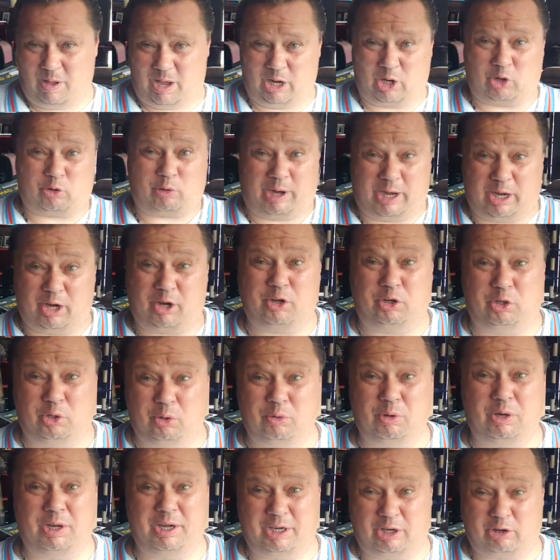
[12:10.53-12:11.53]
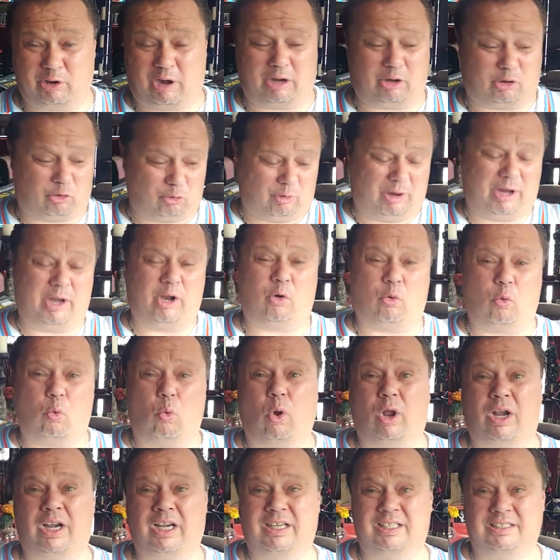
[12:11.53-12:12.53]
a greater unity, a greater
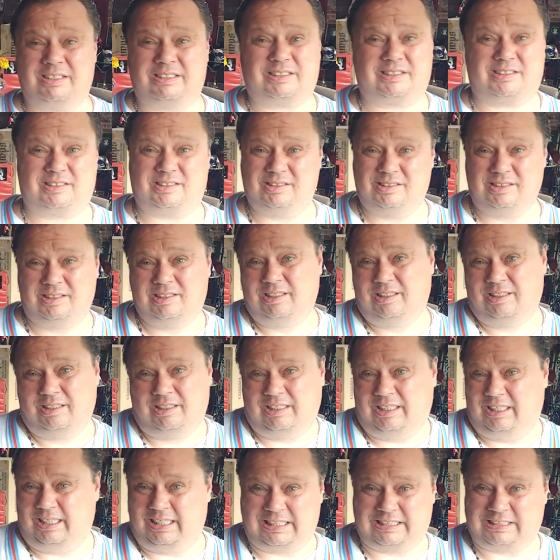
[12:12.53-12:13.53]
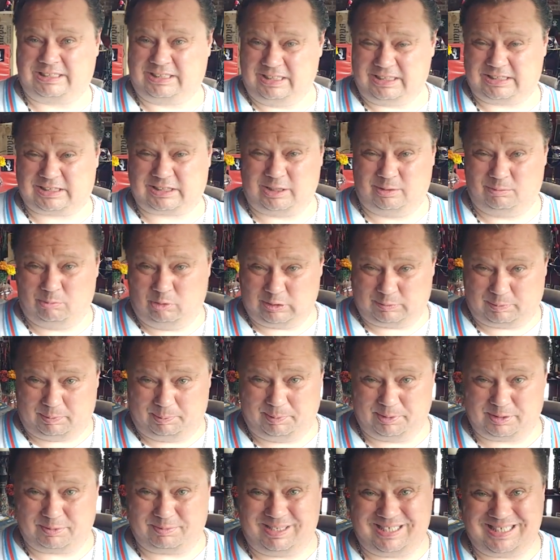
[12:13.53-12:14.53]
oneness exists in most
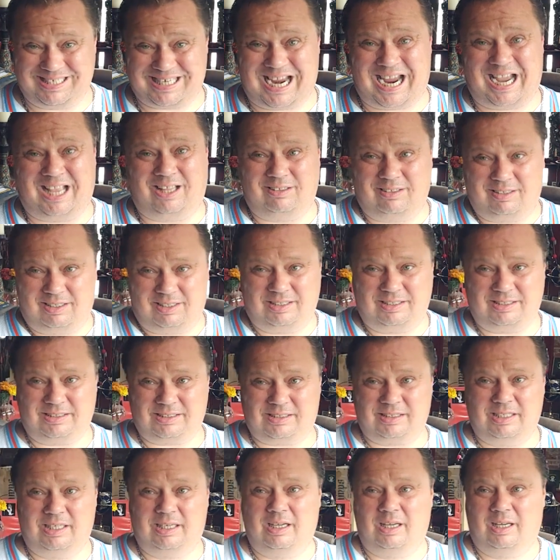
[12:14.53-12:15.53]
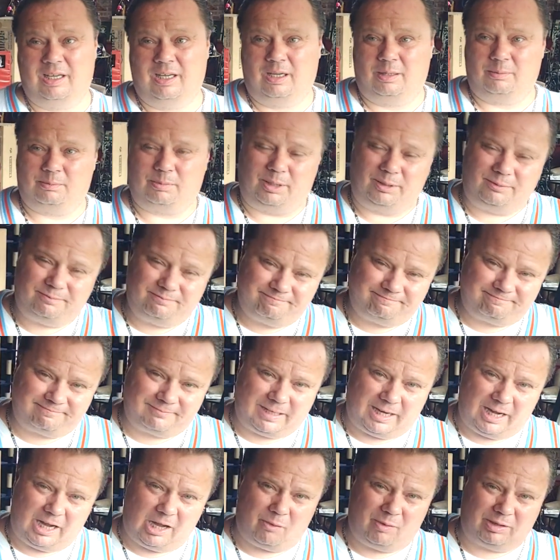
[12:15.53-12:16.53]
people's mentalities. But
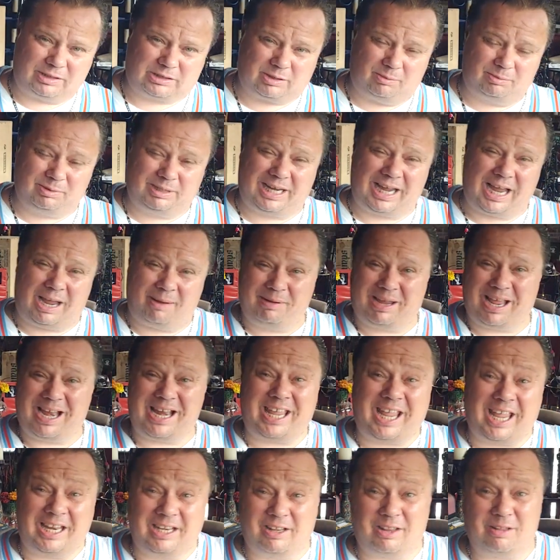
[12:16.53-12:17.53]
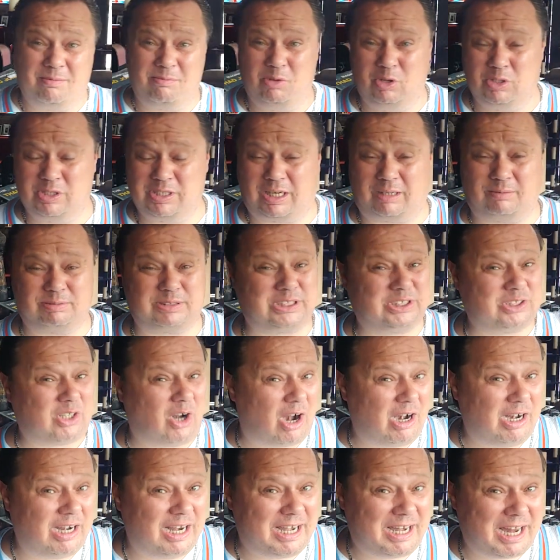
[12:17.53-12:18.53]
anyway, so I'm getting into the music. I'm
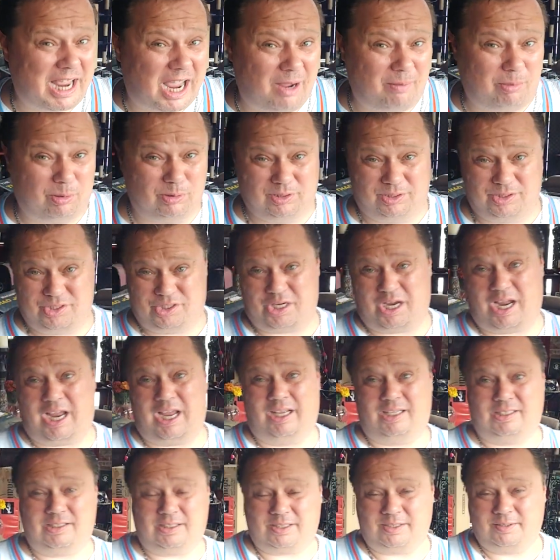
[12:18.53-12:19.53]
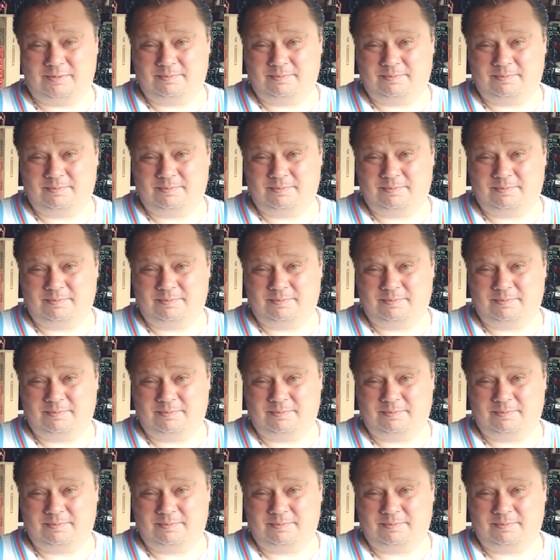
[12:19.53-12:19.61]
starting to dabble in jazz.